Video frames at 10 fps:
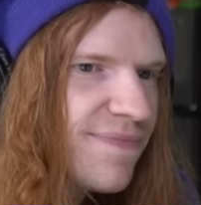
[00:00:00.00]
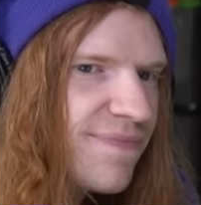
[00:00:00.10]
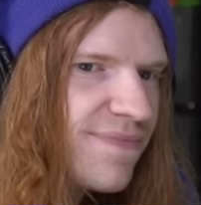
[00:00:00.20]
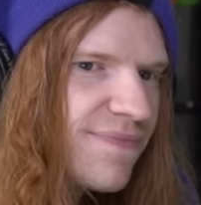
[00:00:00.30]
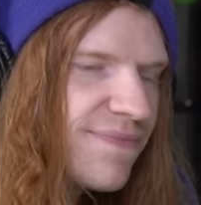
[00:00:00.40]

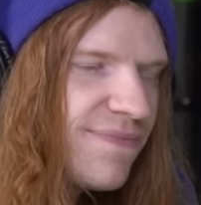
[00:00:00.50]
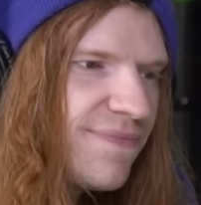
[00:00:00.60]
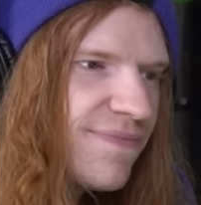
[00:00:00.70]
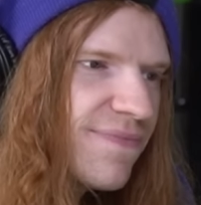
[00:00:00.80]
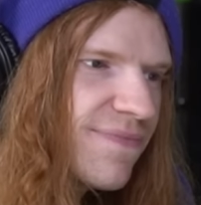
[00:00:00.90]

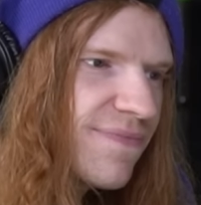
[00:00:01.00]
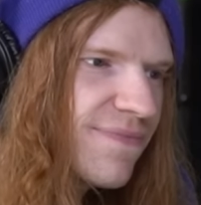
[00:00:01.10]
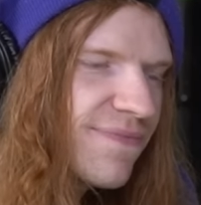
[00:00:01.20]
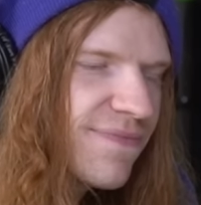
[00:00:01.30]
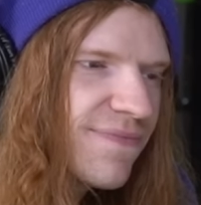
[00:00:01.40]

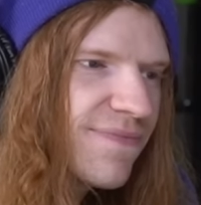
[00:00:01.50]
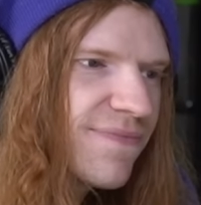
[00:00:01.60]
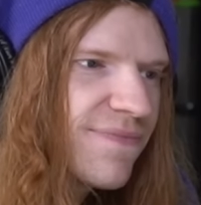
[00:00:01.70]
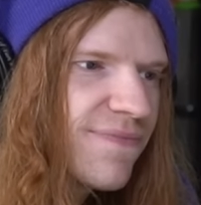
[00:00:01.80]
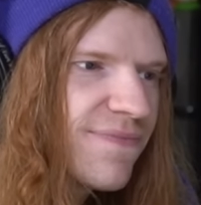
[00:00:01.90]

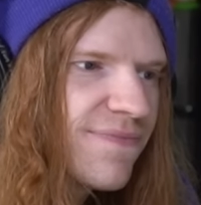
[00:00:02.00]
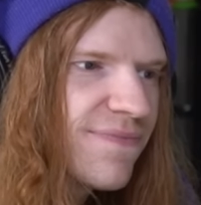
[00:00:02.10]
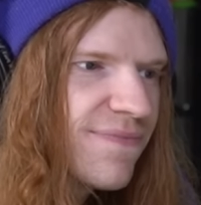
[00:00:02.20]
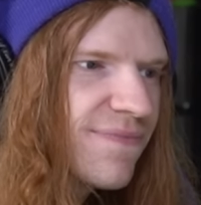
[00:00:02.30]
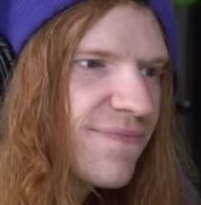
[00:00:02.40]

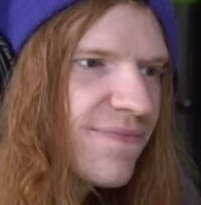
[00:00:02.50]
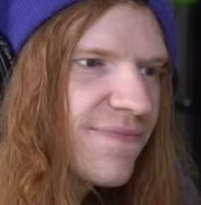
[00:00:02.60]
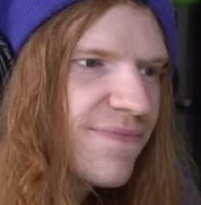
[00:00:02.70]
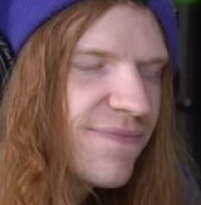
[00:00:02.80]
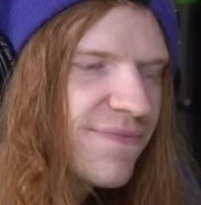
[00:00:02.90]

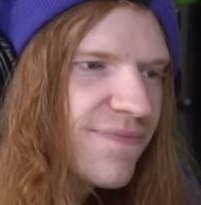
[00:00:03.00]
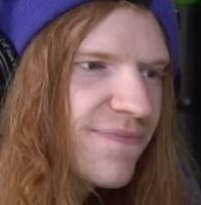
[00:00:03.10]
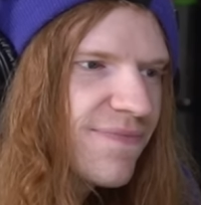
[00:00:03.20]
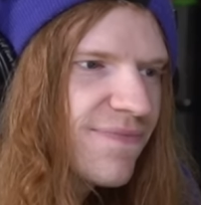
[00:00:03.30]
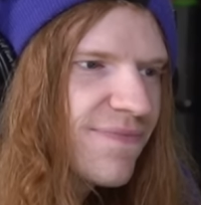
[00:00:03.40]

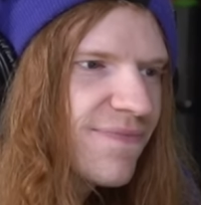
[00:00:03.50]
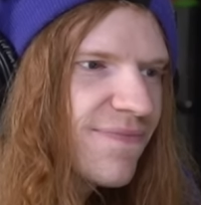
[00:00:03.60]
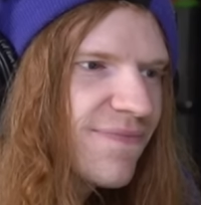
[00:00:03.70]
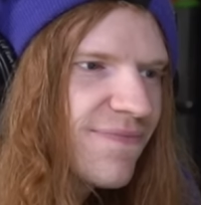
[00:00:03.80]
The person shown says nothing.